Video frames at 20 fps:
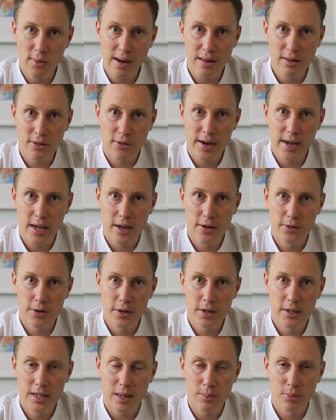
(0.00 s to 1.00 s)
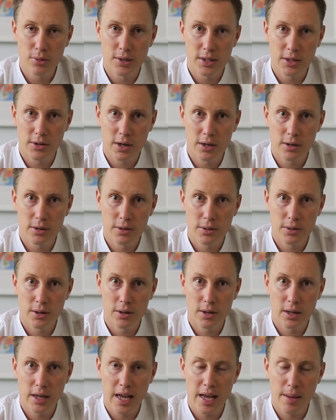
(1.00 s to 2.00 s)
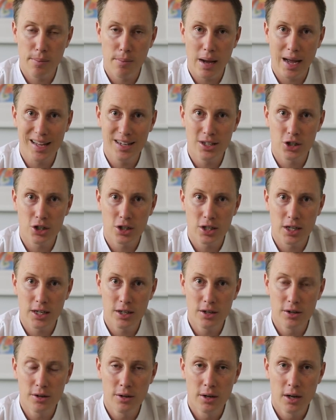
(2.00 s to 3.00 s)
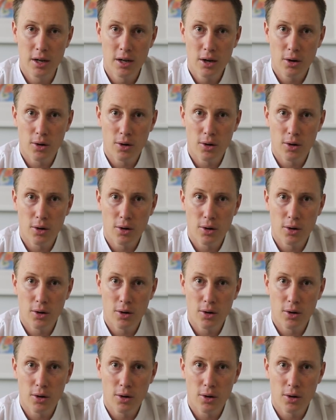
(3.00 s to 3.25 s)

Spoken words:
1-300-00-MHDU,